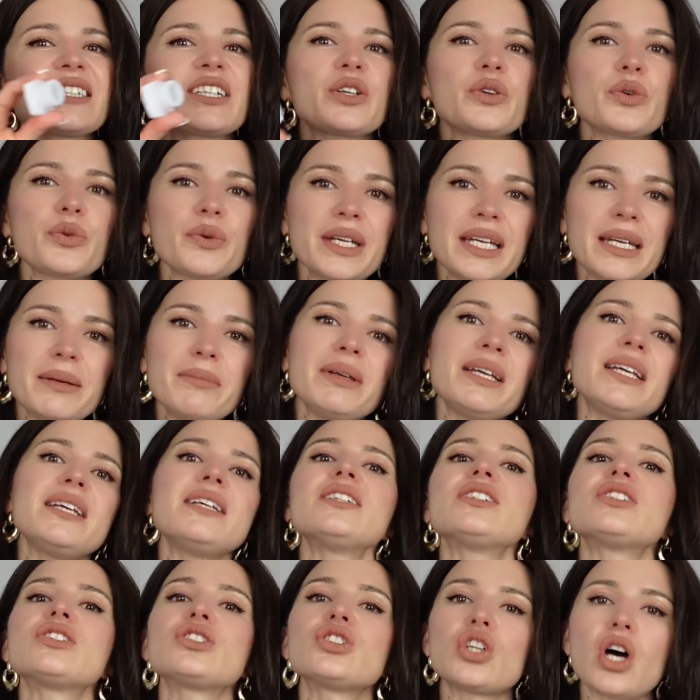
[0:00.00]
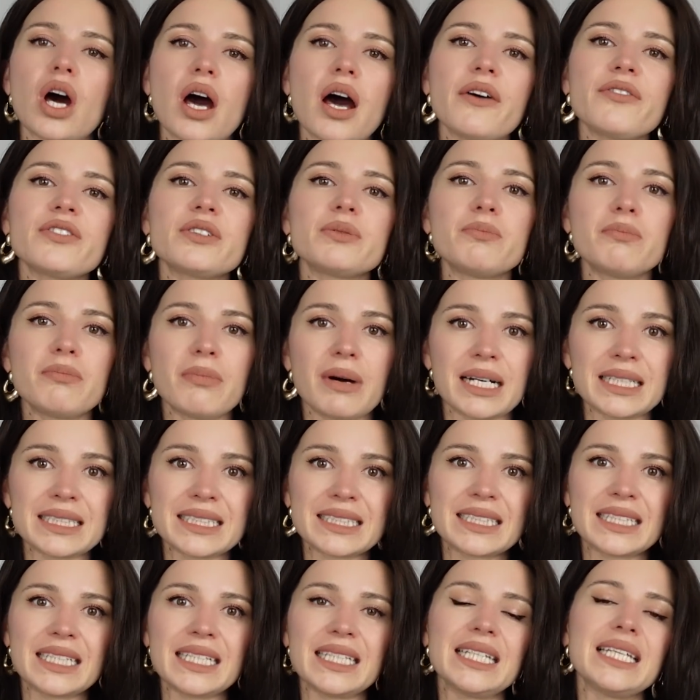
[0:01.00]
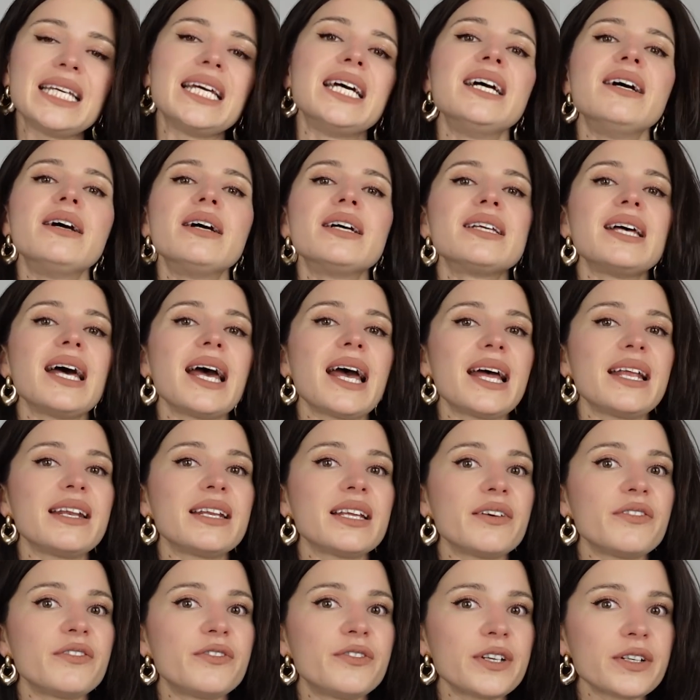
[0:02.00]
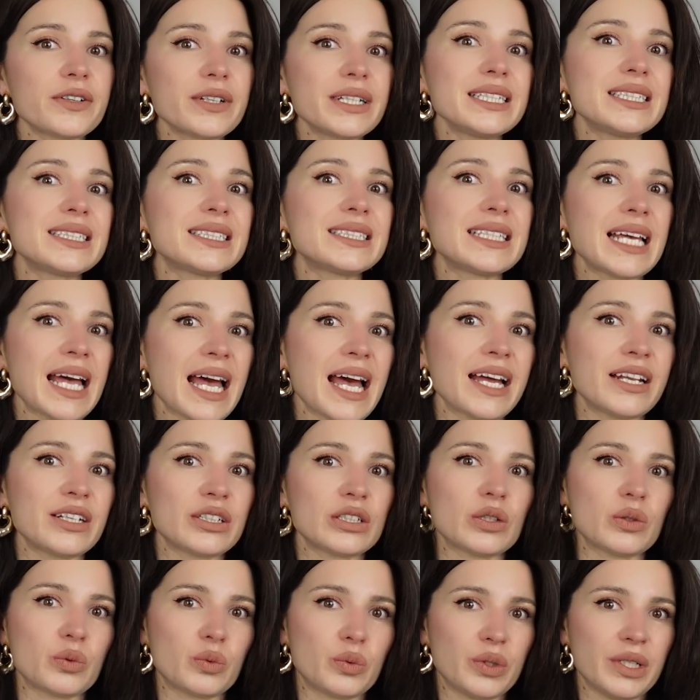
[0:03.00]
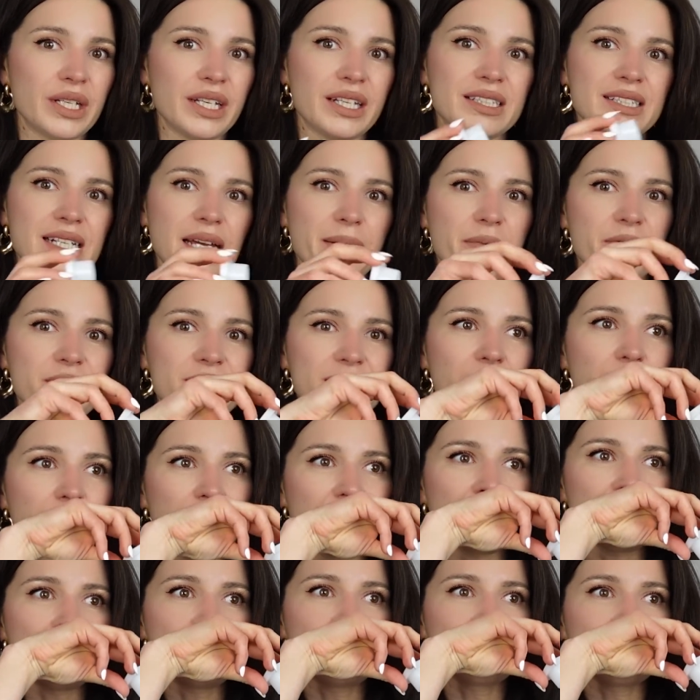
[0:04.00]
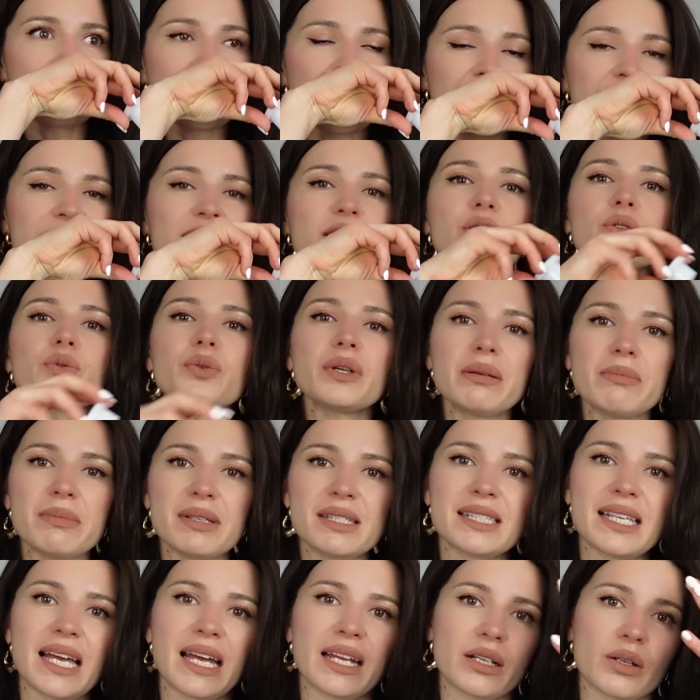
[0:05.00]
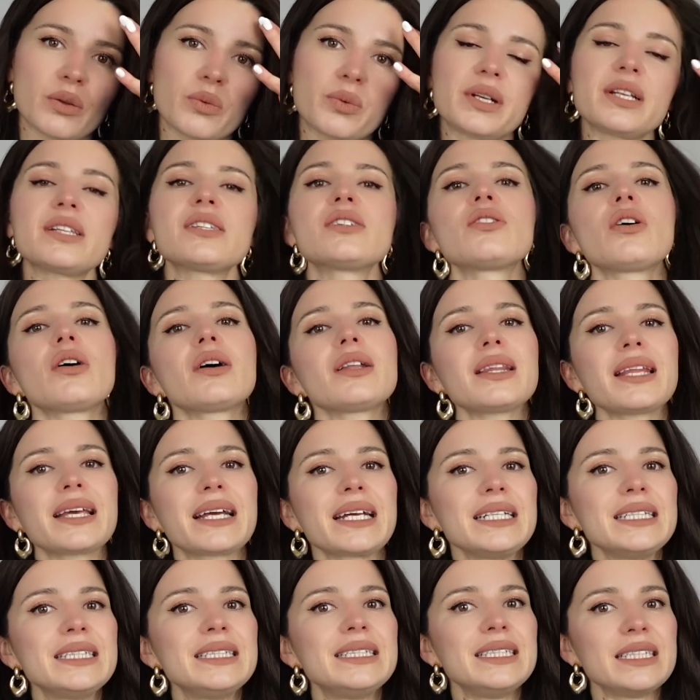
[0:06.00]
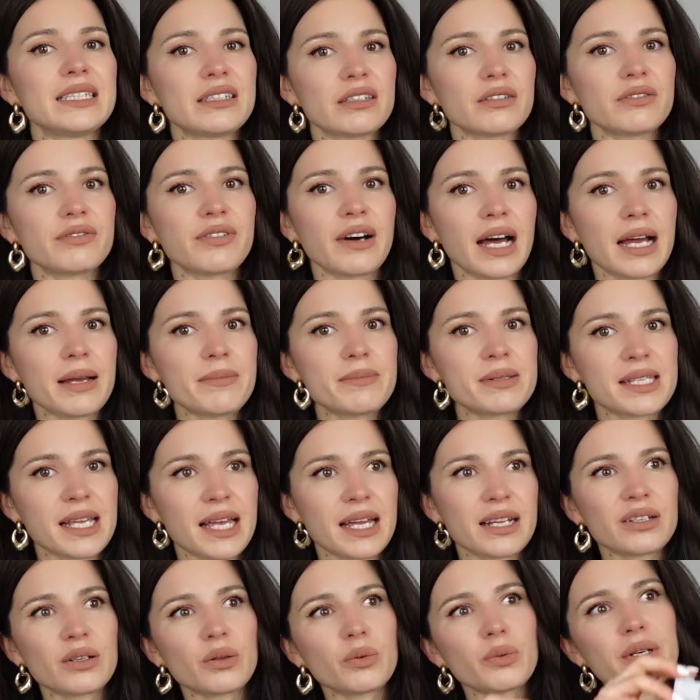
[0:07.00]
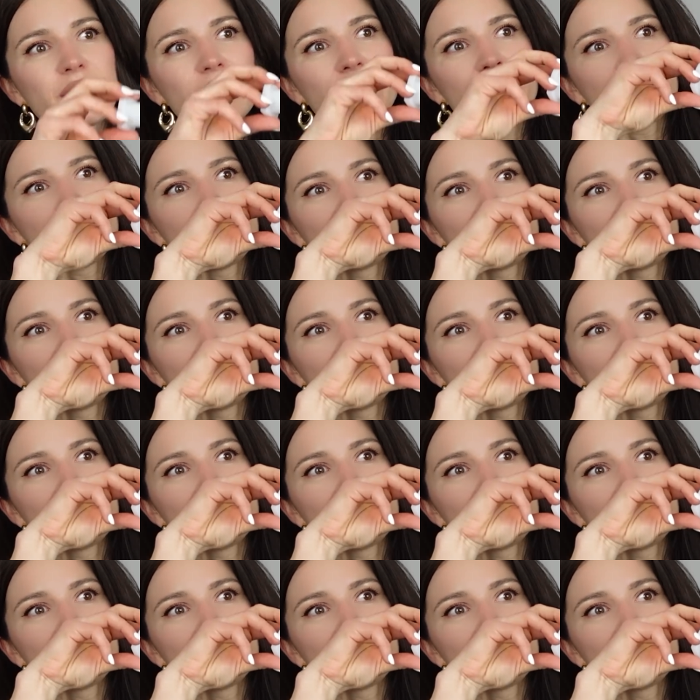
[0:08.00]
a creamy, soft, musky, and very sandalwoody type of scent, but it's a creamy sandalwood. It's not like a dill vibe sandalwood.